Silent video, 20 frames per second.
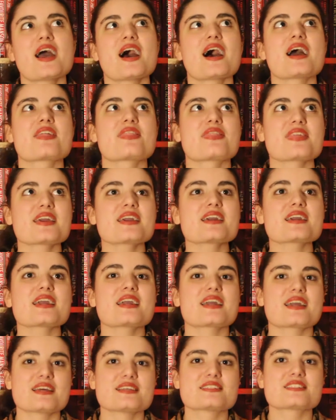I think
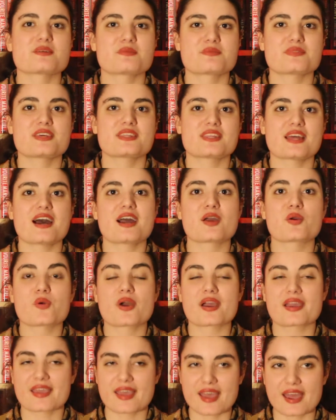it is something that I
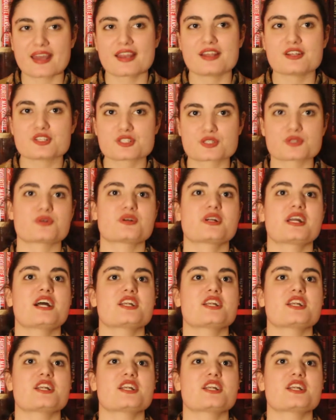can enjoy,